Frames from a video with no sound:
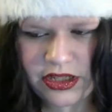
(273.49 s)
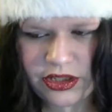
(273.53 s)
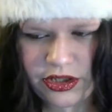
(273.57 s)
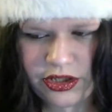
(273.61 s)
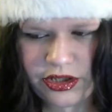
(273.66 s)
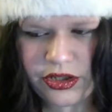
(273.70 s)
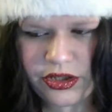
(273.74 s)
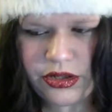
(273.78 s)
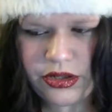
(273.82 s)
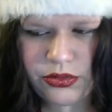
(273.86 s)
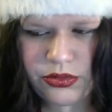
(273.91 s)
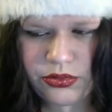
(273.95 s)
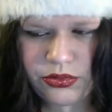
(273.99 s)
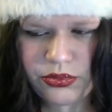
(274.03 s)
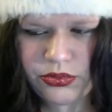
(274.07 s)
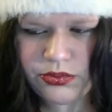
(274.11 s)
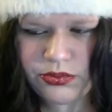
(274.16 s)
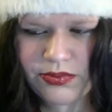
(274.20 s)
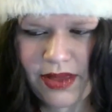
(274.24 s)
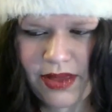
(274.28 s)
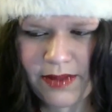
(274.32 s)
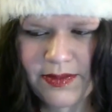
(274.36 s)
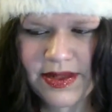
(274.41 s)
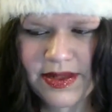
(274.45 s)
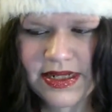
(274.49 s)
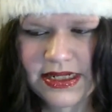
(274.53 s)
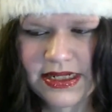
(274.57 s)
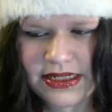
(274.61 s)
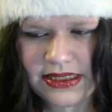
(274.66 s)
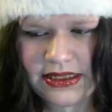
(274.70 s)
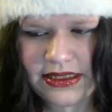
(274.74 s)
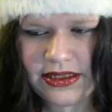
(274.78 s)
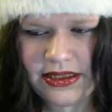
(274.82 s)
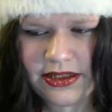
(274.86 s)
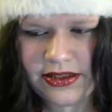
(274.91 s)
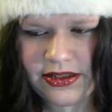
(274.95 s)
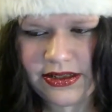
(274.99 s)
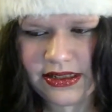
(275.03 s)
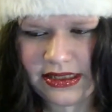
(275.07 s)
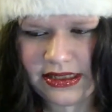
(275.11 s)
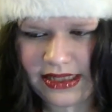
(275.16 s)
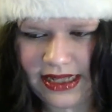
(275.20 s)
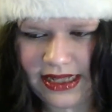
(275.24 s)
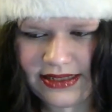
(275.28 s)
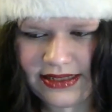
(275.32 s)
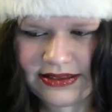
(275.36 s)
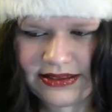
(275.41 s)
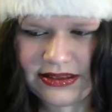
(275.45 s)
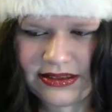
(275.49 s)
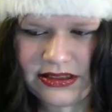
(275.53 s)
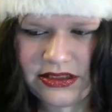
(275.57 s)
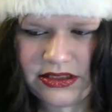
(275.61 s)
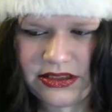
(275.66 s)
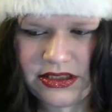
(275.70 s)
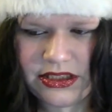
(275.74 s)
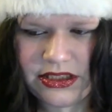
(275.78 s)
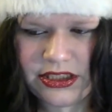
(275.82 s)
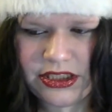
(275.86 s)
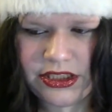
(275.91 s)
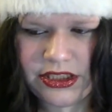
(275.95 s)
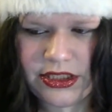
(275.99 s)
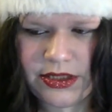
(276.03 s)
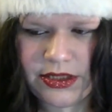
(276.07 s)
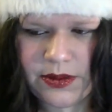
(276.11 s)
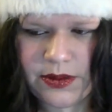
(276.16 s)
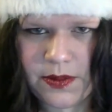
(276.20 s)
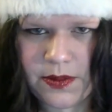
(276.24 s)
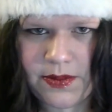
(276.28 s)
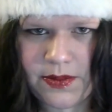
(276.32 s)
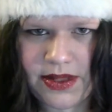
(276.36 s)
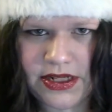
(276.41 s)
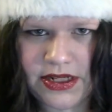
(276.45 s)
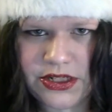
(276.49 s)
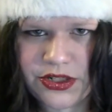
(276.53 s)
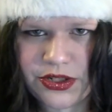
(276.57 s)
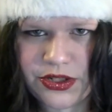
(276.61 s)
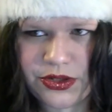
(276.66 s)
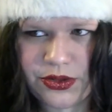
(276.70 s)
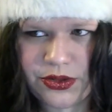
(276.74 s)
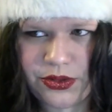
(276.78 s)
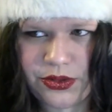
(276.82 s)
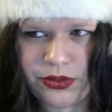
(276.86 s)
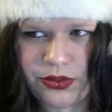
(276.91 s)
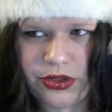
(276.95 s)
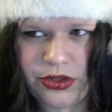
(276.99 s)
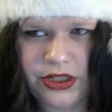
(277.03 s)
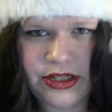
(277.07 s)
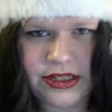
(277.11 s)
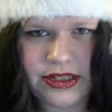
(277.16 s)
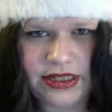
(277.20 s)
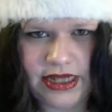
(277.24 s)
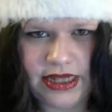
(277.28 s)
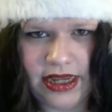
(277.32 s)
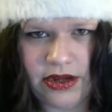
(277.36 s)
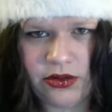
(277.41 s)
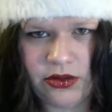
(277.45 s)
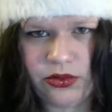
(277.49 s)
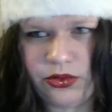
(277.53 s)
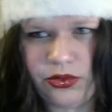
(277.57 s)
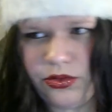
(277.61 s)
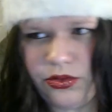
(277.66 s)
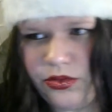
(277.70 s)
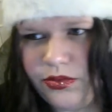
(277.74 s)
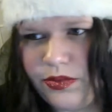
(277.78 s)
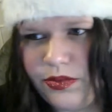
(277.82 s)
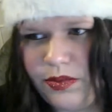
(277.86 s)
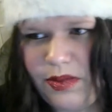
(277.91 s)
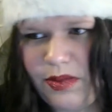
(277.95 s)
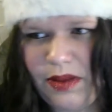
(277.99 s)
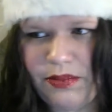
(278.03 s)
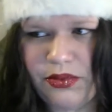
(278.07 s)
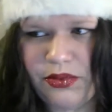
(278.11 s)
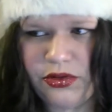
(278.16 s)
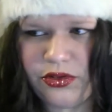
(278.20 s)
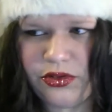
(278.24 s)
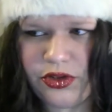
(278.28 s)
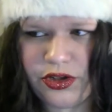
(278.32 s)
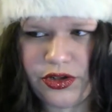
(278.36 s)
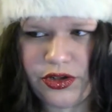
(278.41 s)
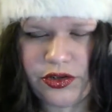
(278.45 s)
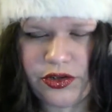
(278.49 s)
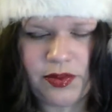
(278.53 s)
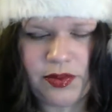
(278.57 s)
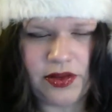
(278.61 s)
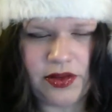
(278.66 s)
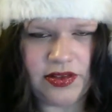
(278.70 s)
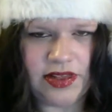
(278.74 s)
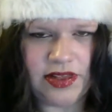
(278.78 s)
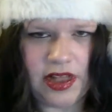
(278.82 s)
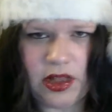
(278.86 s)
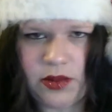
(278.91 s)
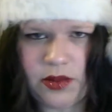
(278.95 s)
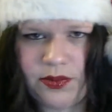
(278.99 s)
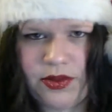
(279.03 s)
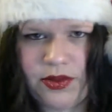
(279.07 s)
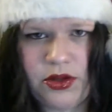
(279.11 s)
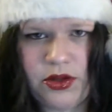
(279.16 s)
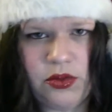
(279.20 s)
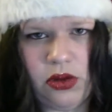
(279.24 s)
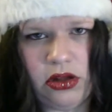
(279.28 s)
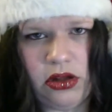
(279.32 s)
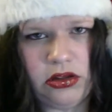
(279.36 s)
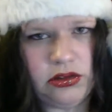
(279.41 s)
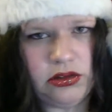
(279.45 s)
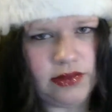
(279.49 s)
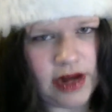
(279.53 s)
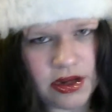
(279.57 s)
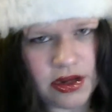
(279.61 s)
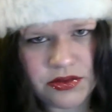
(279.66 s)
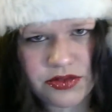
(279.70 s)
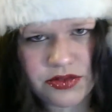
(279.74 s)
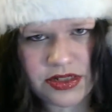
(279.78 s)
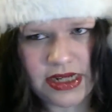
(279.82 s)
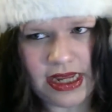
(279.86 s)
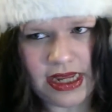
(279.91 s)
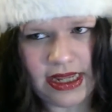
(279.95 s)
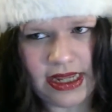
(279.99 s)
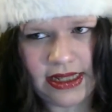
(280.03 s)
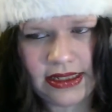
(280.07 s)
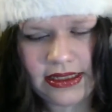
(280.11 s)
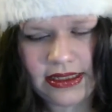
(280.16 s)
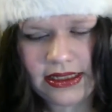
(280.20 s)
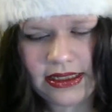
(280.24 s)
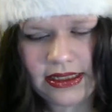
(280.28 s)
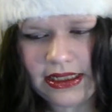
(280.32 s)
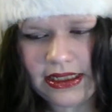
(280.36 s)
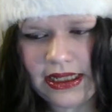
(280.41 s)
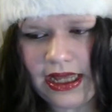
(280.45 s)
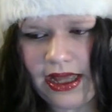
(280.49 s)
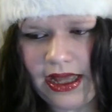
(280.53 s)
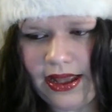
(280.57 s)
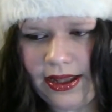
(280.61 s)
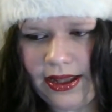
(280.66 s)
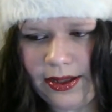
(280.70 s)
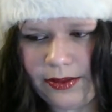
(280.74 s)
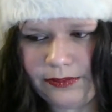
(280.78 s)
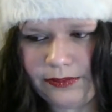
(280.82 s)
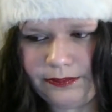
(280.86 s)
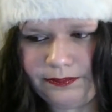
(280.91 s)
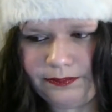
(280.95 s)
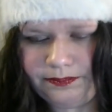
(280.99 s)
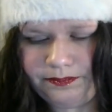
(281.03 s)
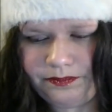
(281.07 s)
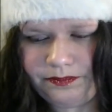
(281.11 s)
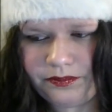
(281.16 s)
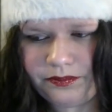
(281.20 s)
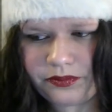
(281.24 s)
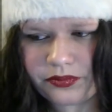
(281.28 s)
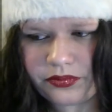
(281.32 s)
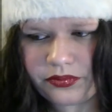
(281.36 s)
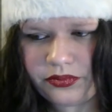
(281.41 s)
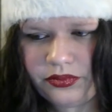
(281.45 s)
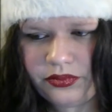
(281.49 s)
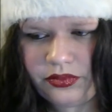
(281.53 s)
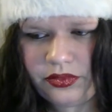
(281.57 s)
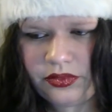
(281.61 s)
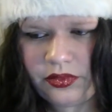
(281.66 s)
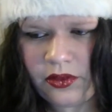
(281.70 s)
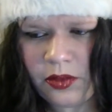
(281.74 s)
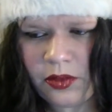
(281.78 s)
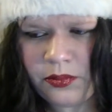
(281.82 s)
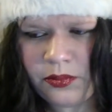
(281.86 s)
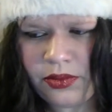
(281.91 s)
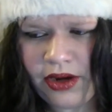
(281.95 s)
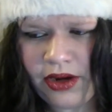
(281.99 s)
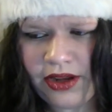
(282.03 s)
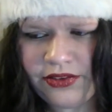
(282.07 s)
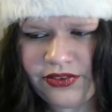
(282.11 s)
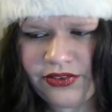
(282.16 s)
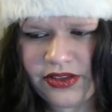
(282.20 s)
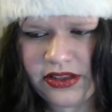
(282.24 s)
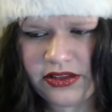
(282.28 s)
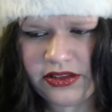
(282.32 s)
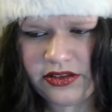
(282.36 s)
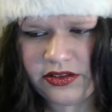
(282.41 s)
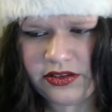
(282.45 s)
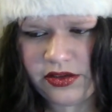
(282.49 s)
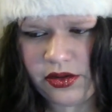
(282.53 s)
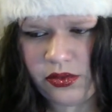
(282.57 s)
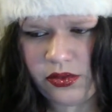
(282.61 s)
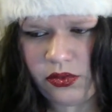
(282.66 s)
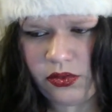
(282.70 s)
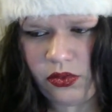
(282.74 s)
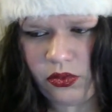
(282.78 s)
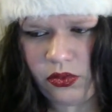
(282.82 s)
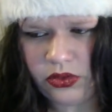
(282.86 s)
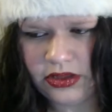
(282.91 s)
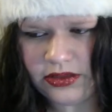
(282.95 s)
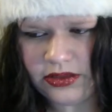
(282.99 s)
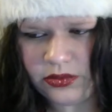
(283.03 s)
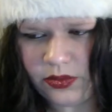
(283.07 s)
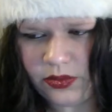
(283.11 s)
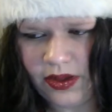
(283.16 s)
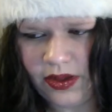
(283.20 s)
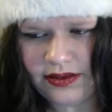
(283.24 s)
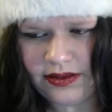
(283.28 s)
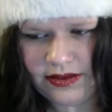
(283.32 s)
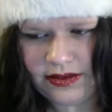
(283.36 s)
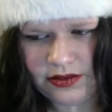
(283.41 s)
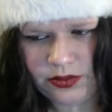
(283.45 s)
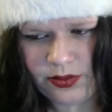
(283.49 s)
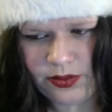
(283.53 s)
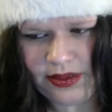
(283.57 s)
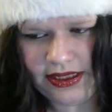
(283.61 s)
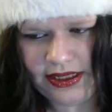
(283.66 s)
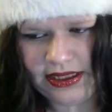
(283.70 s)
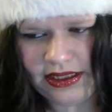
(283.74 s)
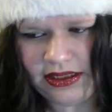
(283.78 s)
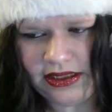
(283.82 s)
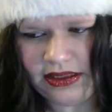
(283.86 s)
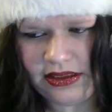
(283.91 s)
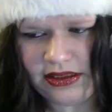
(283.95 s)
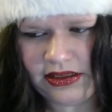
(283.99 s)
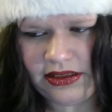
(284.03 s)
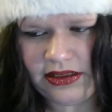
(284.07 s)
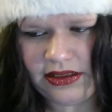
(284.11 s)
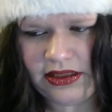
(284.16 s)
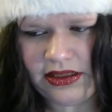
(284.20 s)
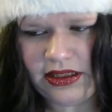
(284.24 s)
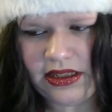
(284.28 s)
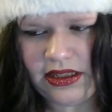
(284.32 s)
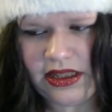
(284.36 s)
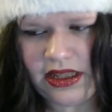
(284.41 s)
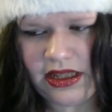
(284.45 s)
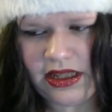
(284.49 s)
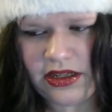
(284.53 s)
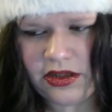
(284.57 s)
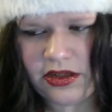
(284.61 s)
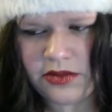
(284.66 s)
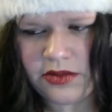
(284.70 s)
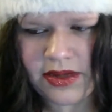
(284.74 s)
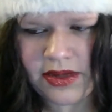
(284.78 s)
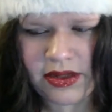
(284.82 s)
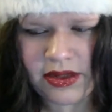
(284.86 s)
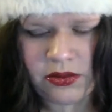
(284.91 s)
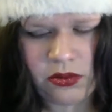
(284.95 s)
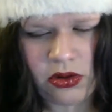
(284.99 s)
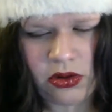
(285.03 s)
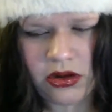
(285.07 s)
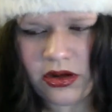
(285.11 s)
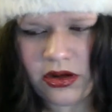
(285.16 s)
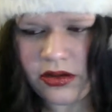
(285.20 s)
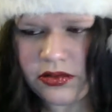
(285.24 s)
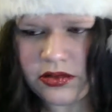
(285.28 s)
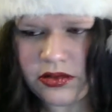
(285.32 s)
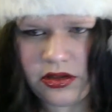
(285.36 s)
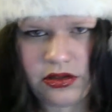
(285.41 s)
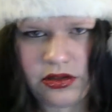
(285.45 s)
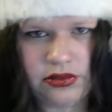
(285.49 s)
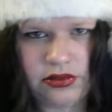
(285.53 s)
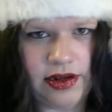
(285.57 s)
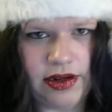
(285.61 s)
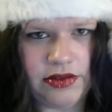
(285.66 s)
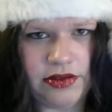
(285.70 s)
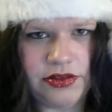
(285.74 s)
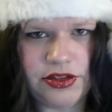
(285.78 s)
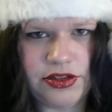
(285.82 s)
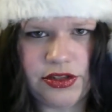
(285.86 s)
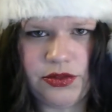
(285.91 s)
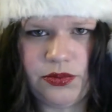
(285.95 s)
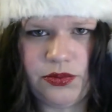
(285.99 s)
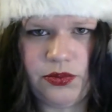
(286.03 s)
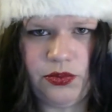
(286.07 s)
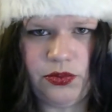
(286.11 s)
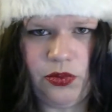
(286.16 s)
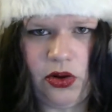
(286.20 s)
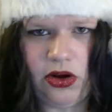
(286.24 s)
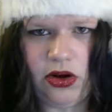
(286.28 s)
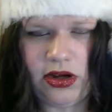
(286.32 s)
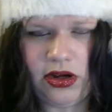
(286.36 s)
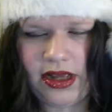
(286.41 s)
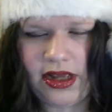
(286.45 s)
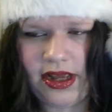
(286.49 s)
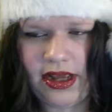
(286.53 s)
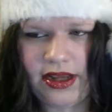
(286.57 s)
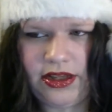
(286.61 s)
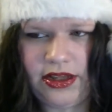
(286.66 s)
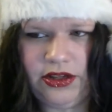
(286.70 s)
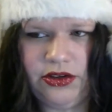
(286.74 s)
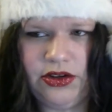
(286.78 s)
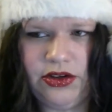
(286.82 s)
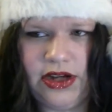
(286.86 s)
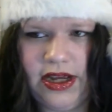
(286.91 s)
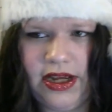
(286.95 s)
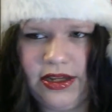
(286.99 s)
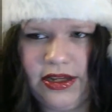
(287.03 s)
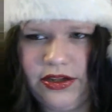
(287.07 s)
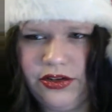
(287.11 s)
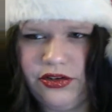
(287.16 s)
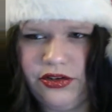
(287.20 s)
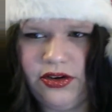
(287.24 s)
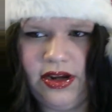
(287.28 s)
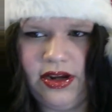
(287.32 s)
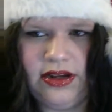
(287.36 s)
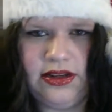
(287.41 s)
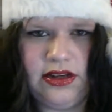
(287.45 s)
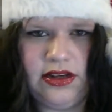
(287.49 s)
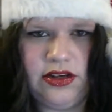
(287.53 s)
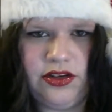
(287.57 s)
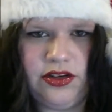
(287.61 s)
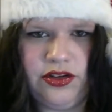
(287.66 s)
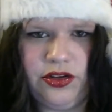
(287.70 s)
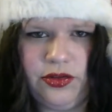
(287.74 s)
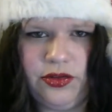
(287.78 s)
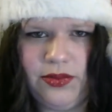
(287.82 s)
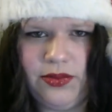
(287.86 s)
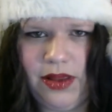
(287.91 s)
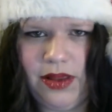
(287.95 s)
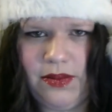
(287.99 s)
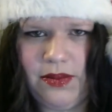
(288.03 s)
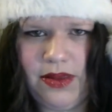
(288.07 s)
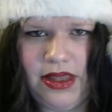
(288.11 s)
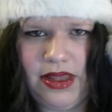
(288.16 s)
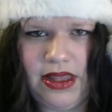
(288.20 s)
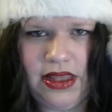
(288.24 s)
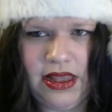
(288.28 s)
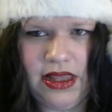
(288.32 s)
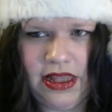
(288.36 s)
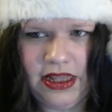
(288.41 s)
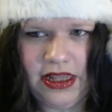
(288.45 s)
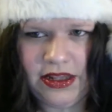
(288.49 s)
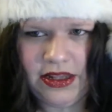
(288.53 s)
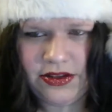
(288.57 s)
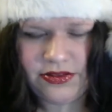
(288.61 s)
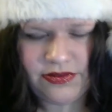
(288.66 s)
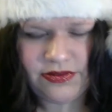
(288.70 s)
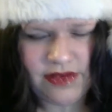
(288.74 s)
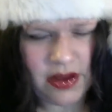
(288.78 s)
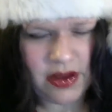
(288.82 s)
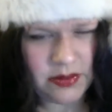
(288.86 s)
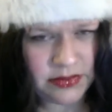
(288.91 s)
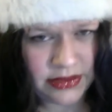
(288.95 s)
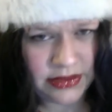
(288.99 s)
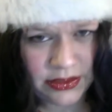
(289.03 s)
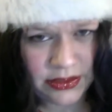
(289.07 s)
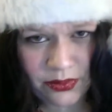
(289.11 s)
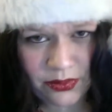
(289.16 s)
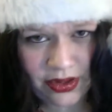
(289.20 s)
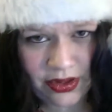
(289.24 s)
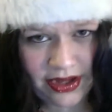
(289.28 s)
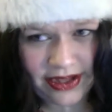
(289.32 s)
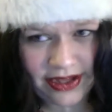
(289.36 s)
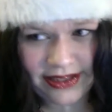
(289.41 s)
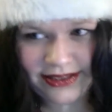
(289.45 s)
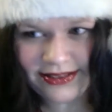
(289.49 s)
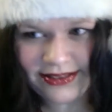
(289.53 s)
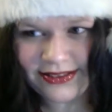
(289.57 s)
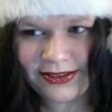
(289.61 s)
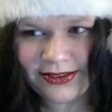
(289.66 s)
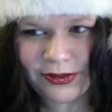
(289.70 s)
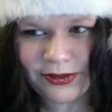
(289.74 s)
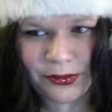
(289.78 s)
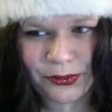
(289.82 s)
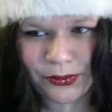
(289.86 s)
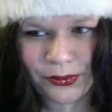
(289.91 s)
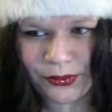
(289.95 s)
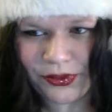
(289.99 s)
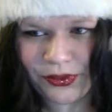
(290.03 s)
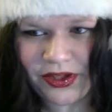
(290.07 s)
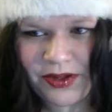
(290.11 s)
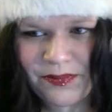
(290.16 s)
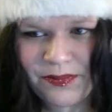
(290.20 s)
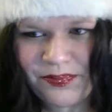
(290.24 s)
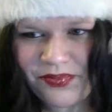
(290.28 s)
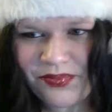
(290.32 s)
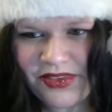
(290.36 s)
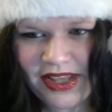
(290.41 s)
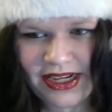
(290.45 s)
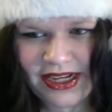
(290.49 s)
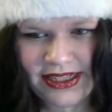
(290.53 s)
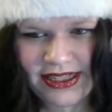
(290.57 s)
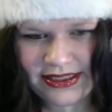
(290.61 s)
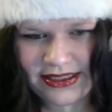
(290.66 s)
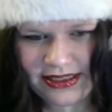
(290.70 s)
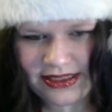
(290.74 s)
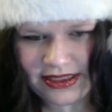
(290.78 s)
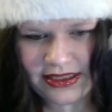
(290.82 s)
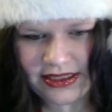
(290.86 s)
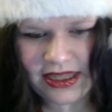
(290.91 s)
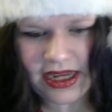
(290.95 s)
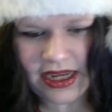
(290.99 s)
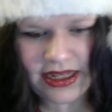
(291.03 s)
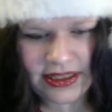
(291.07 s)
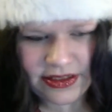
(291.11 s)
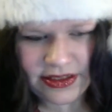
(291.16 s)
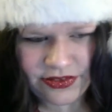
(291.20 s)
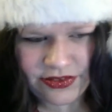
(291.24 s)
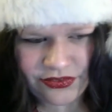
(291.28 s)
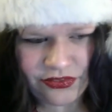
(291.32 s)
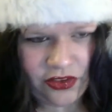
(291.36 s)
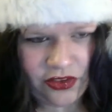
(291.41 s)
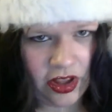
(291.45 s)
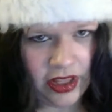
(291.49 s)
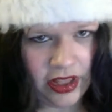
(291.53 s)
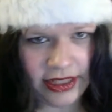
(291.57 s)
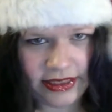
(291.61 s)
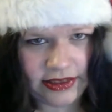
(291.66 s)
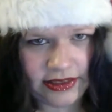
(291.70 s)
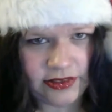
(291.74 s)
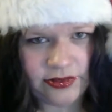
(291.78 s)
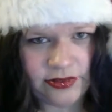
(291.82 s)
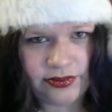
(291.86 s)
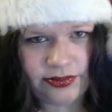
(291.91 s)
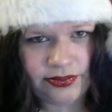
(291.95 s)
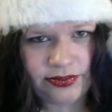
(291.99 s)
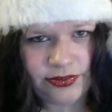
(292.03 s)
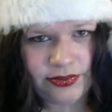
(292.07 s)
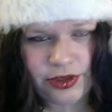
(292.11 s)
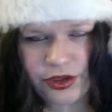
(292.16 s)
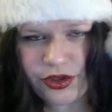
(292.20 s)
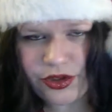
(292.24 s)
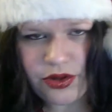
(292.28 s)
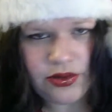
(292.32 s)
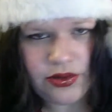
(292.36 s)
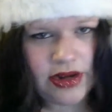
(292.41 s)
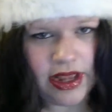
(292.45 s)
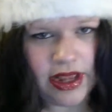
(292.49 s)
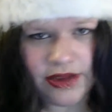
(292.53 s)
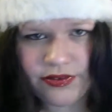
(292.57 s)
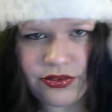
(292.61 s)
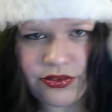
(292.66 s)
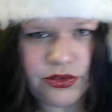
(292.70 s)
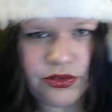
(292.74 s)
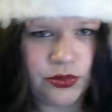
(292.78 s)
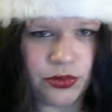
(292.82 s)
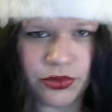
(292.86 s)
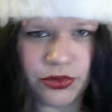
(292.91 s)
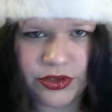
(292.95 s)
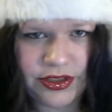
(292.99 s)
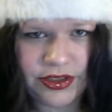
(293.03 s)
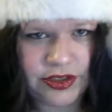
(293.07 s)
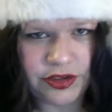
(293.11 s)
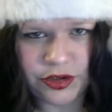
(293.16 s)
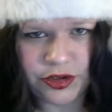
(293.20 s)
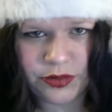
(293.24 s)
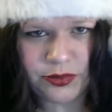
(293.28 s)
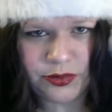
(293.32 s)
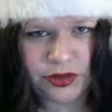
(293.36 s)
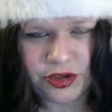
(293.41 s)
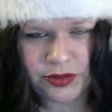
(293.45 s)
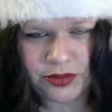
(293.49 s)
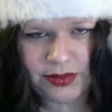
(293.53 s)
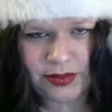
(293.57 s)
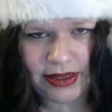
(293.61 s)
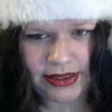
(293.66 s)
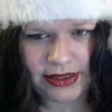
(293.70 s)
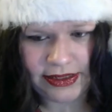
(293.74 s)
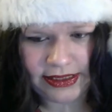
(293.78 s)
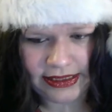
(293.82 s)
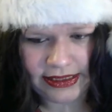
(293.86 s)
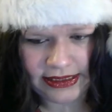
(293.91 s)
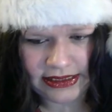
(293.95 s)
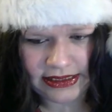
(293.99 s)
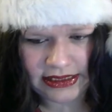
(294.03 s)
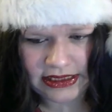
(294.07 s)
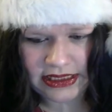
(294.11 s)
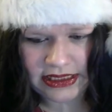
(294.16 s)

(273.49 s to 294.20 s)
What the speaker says: You maybe didn't learn the lesson that you were meant to learn yet, or the people that are supposed to help you aren't around yet. But I feel as though all is well this week. No matter what goes on around you and what you're kind of dragged into, maybe family-wise or anything like that, it's fine. You don't have to worry too much about it.